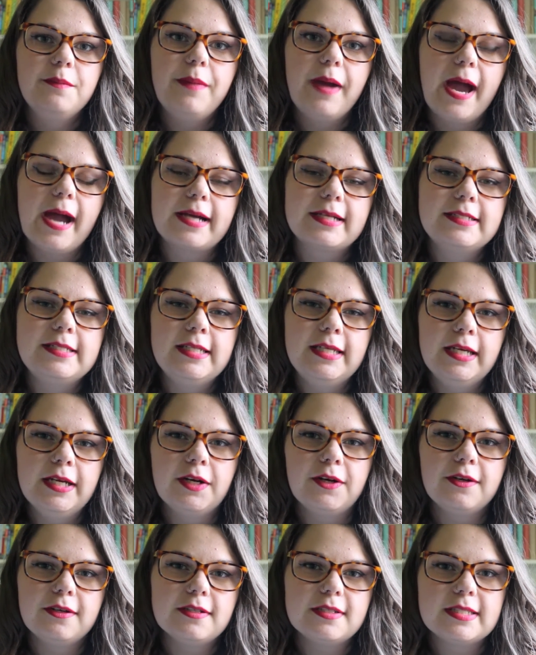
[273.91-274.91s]
back
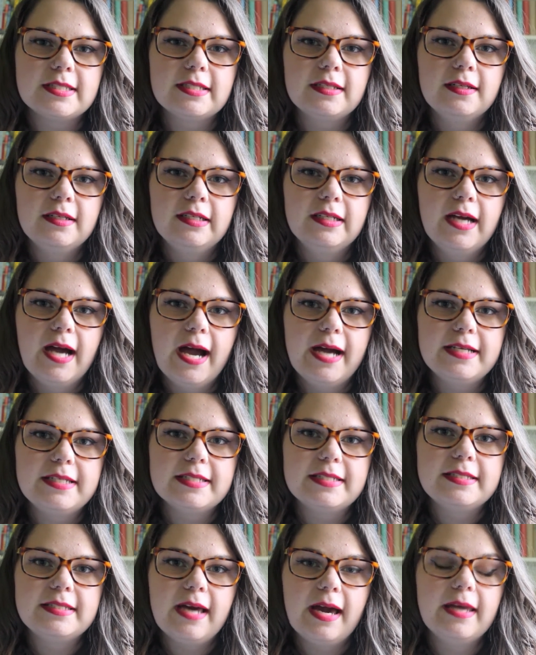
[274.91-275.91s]
tears, I
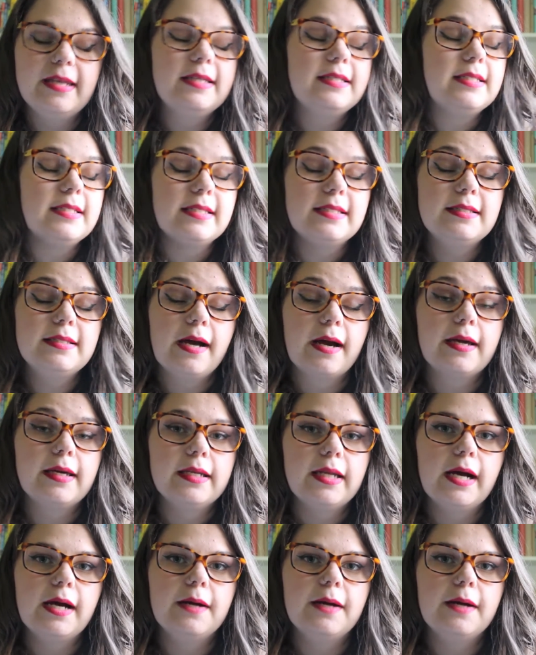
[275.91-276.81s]
decided to suck it